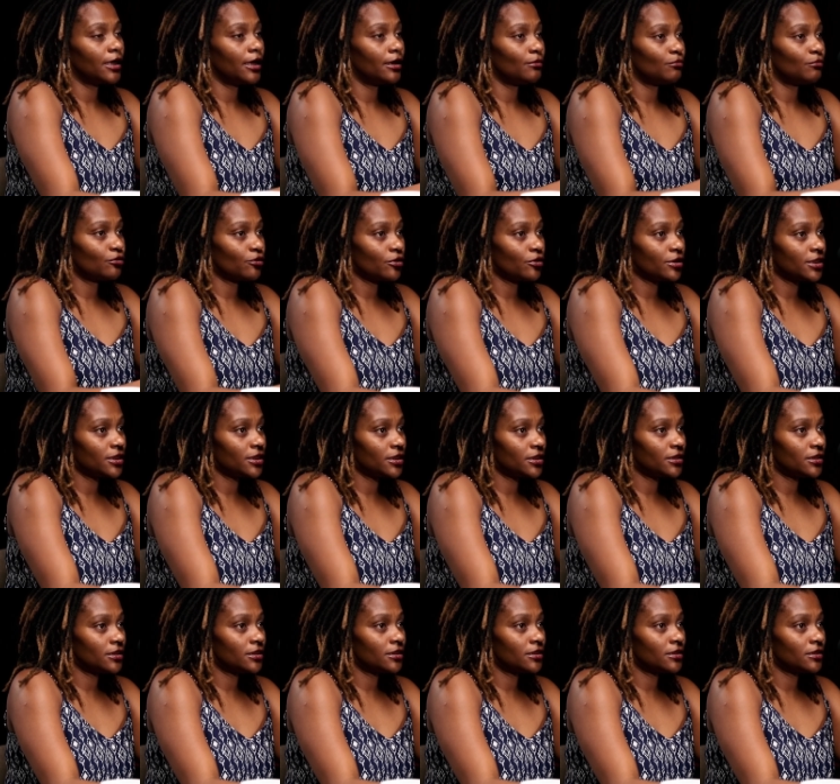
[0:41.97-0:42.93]
and
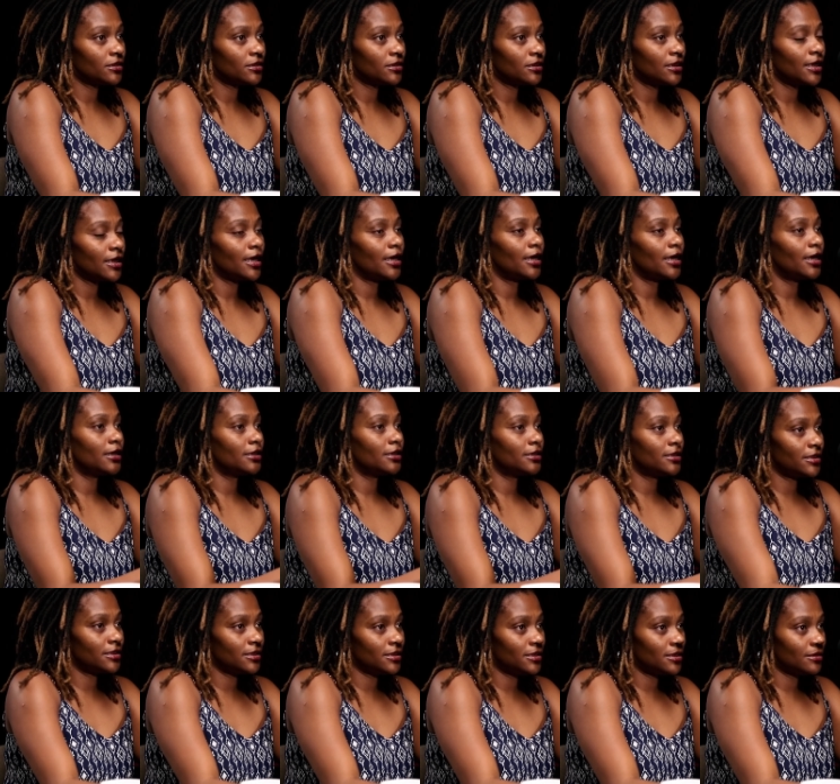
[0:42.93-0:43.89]
process
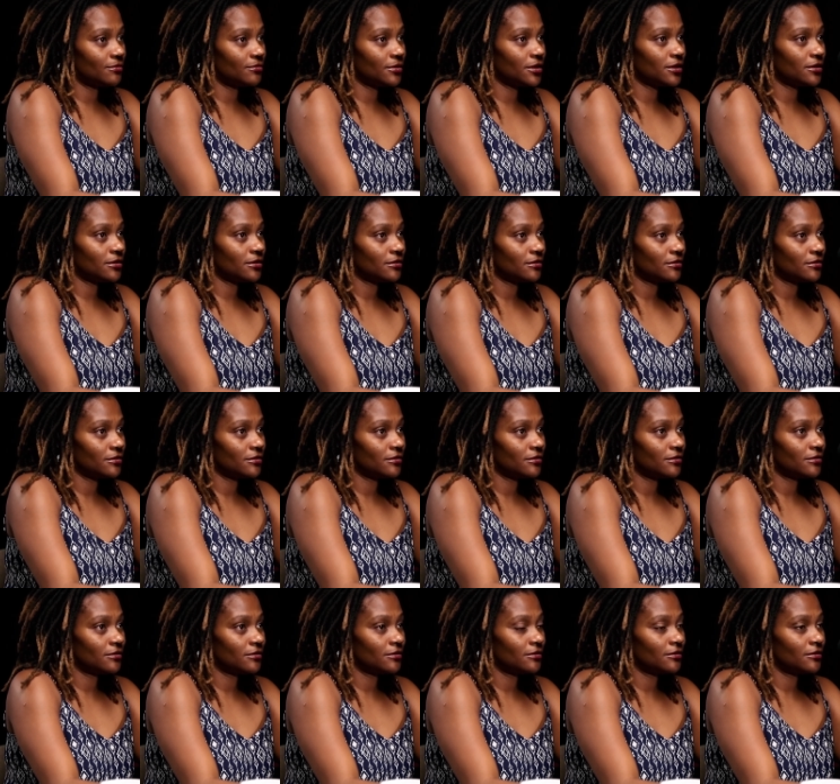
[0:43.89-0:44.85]
and systems.
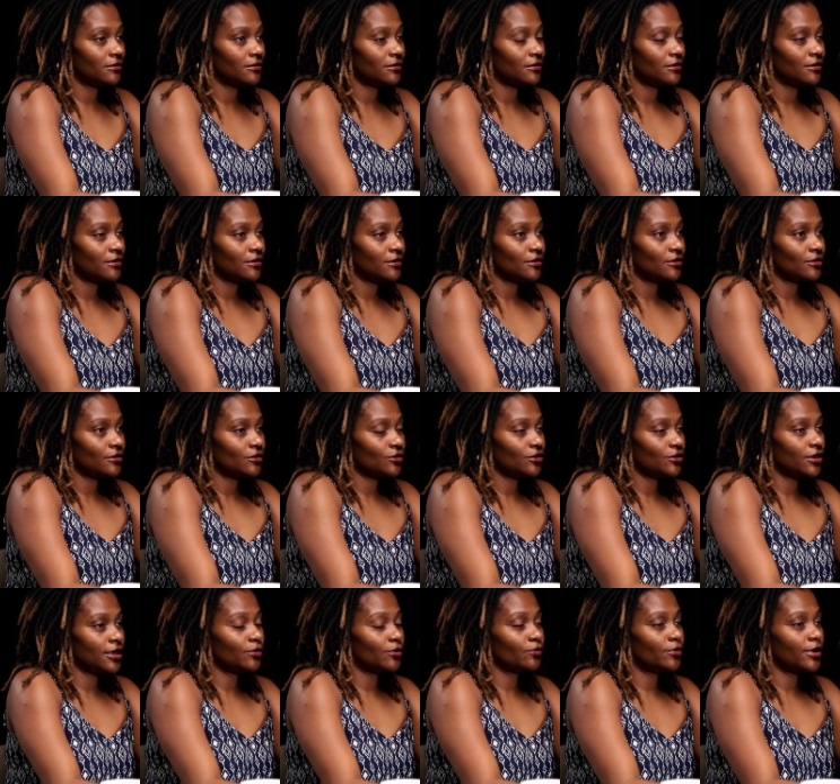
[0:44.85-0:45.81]
Mm-hmm.
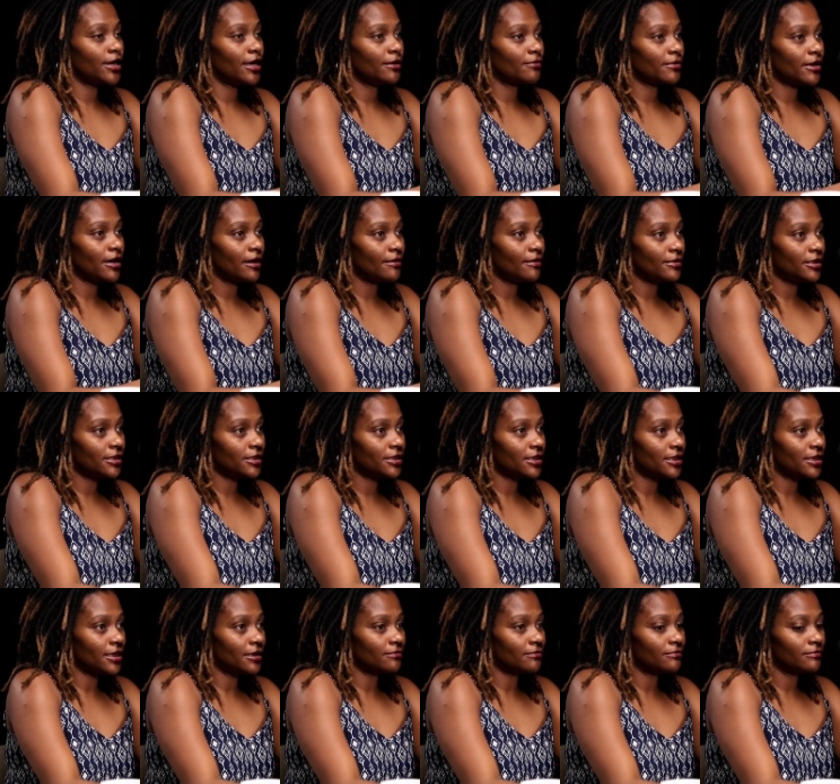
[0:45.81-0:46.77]
So that when I'm coming
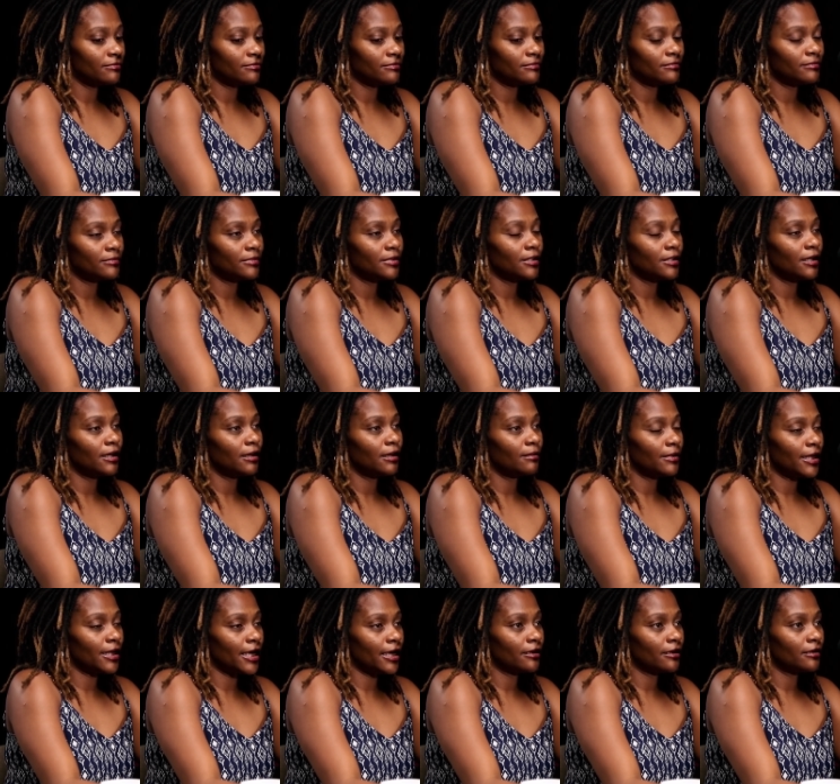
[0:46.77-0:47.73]
to them,
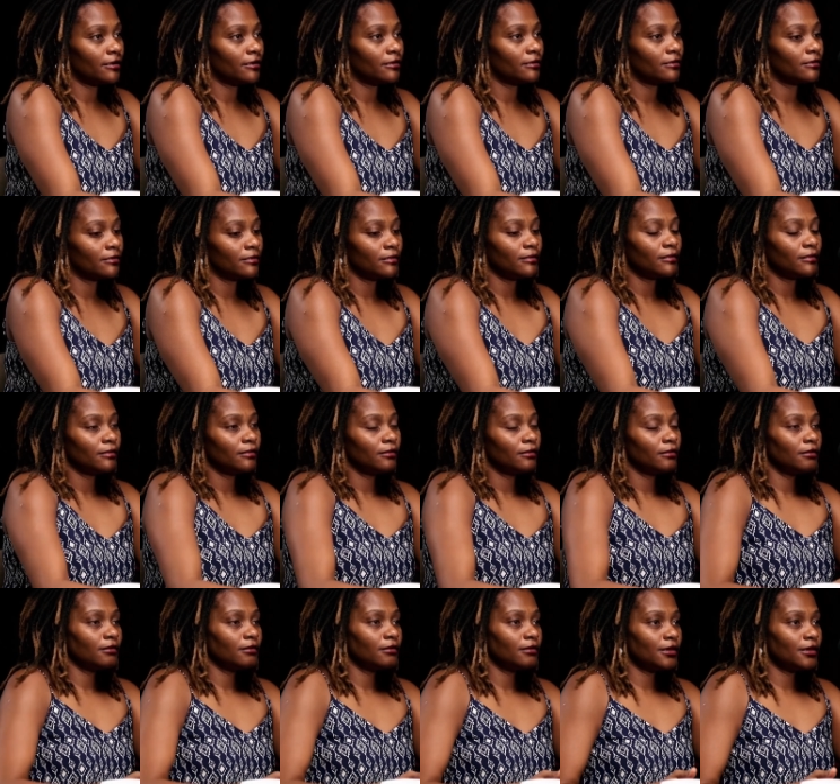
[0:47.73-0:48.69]
I'm like,
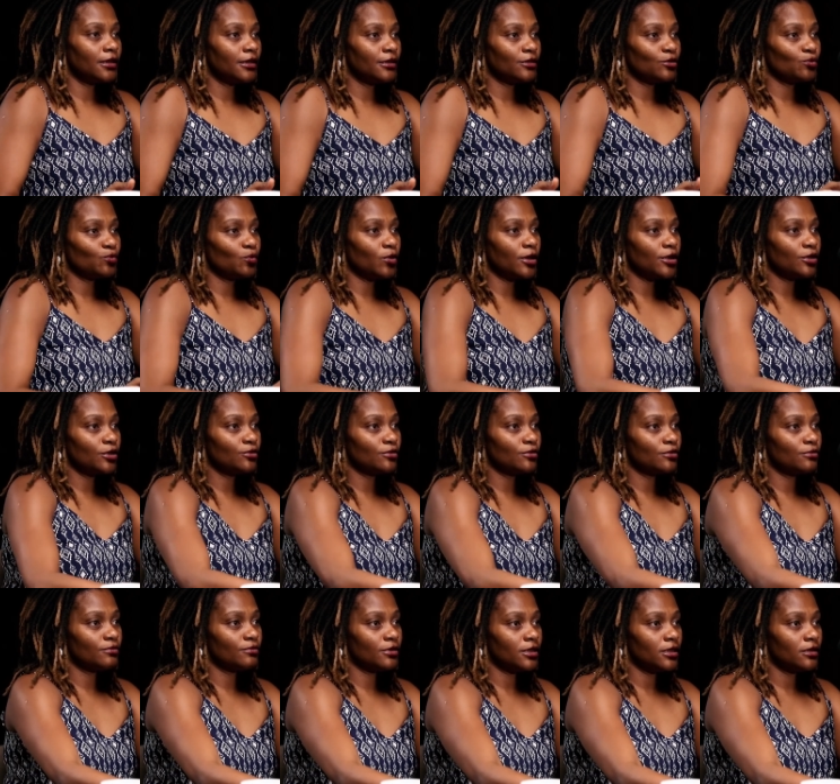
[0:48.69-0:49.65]
there's one, two,
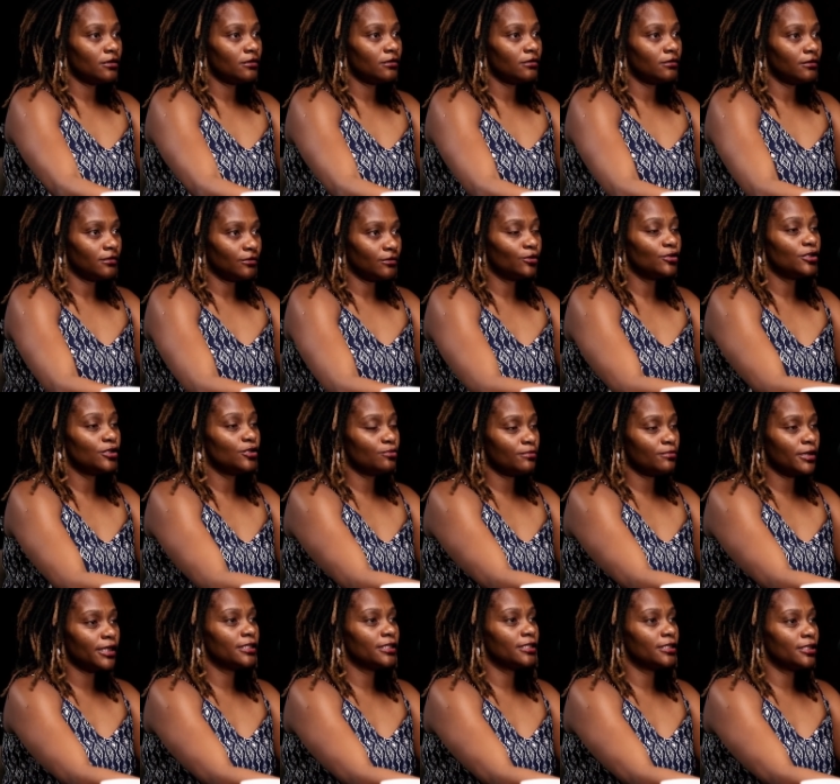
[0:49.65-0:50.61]
three. You need
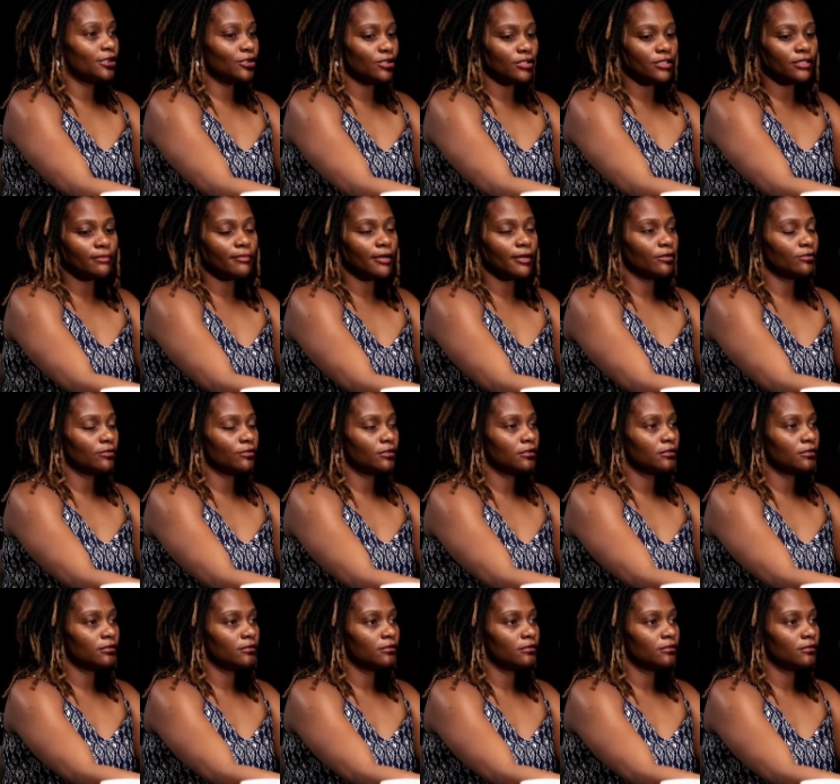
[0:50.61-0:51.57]
to make decisions
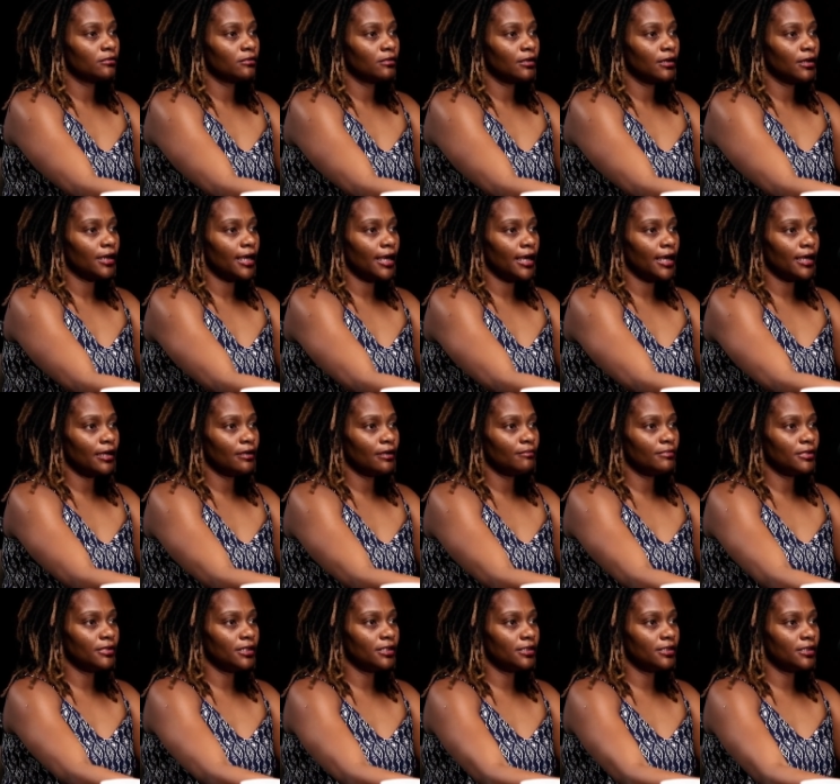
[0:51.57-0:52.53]
about A,
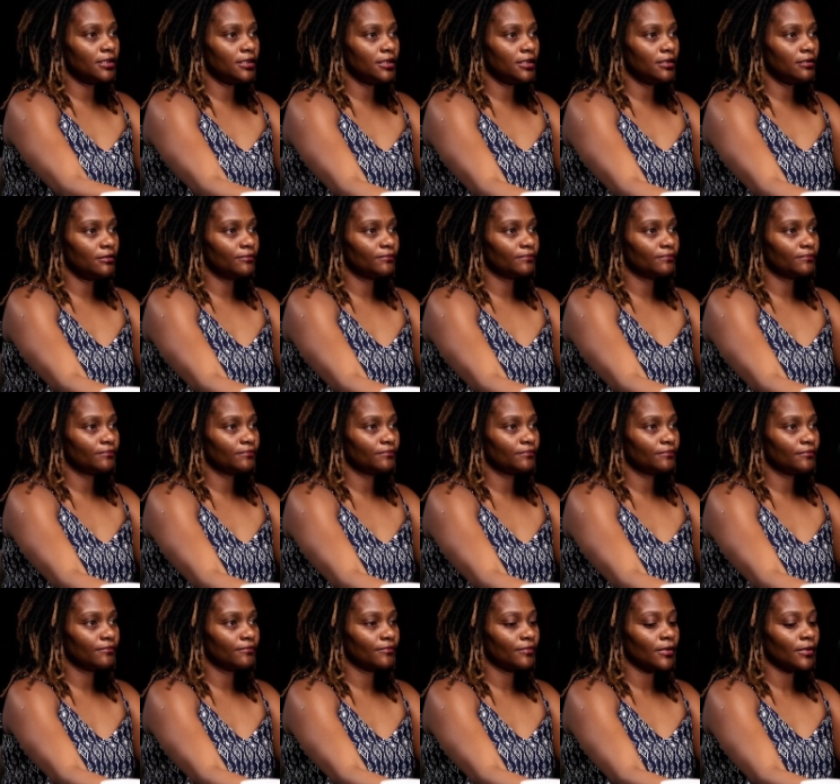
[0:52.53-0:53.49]
B, C.
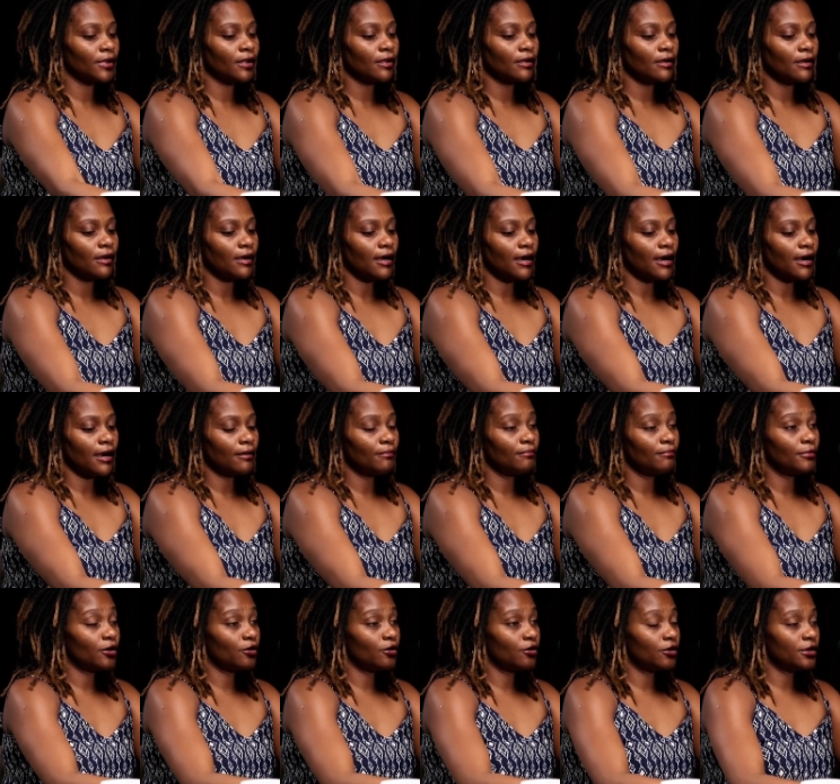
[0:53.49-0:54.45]

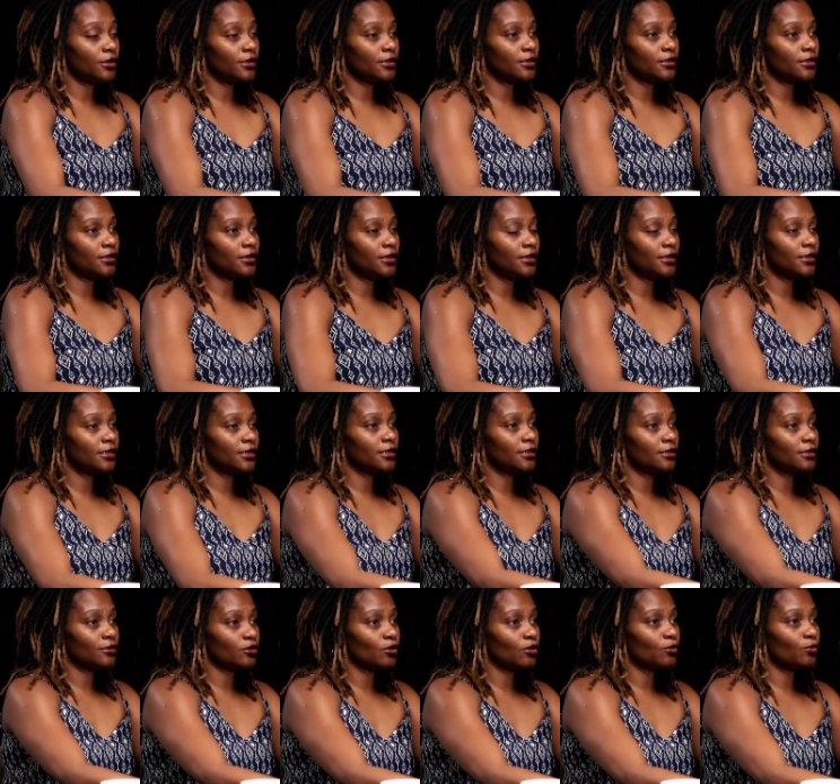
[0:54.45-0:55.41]
Um, because this
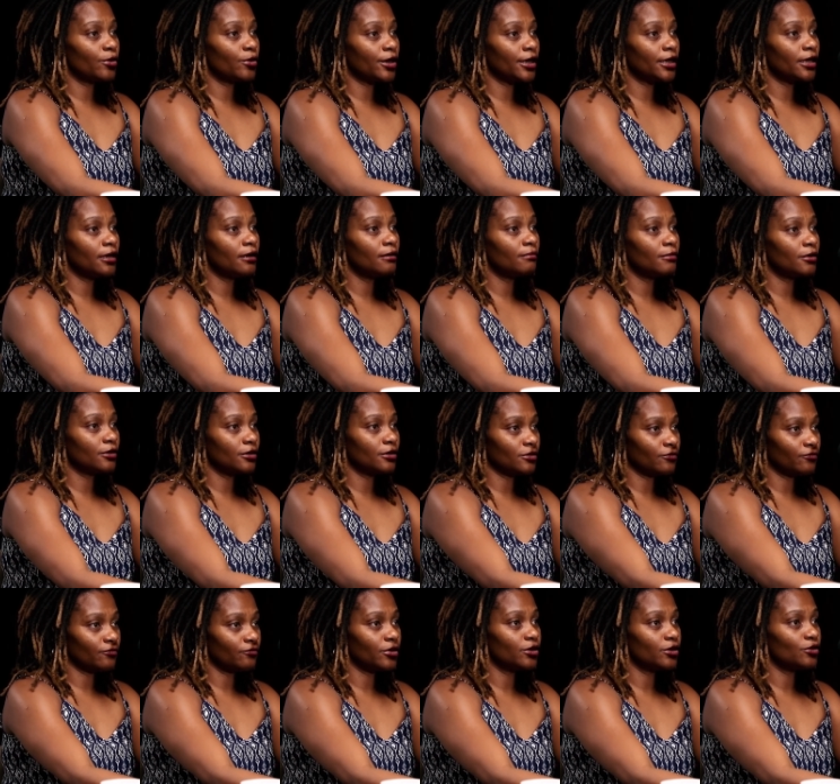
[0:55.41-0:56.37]
is not working
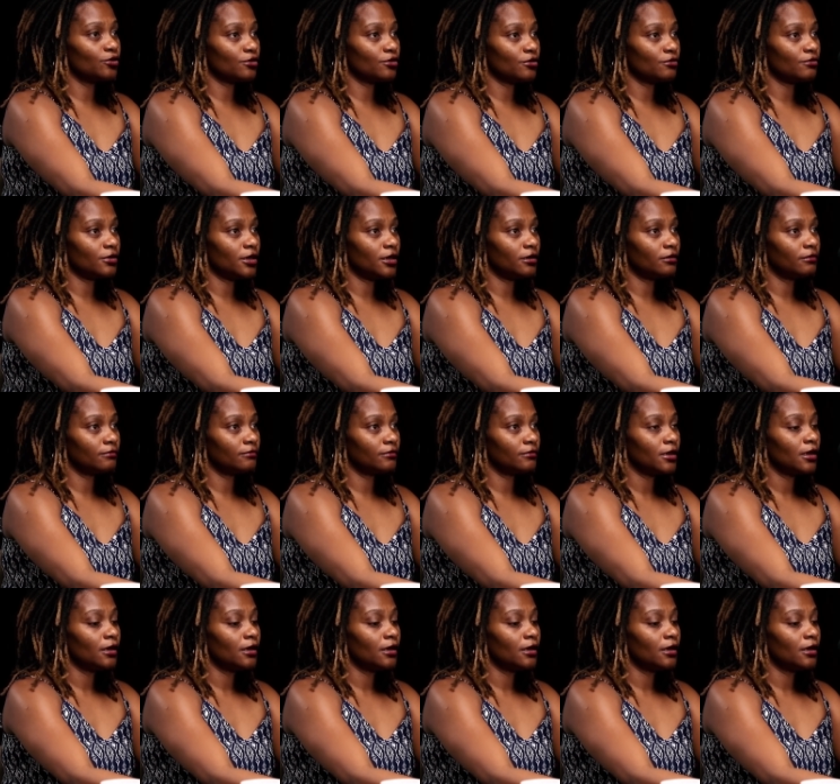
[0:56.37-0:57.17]
because of one, two, three